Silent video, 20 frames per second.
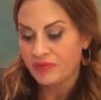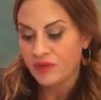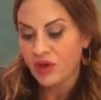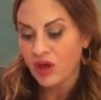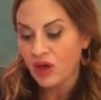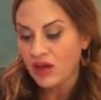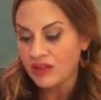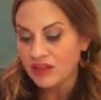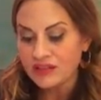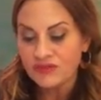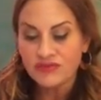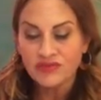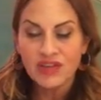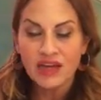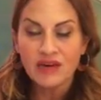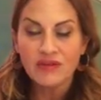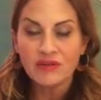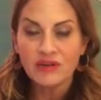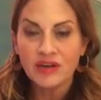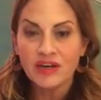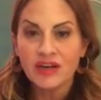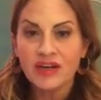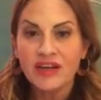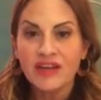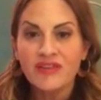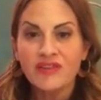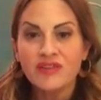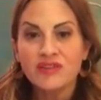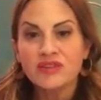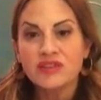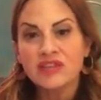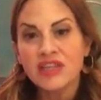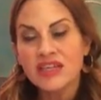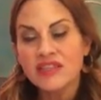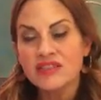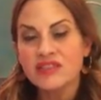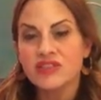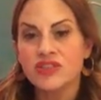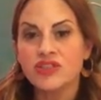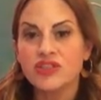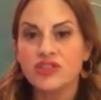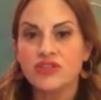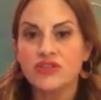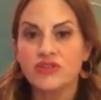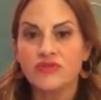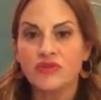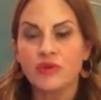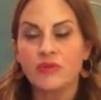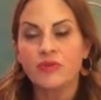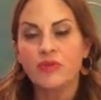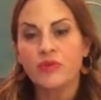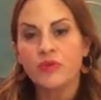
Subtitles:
cauliflower. There's lots to choose from.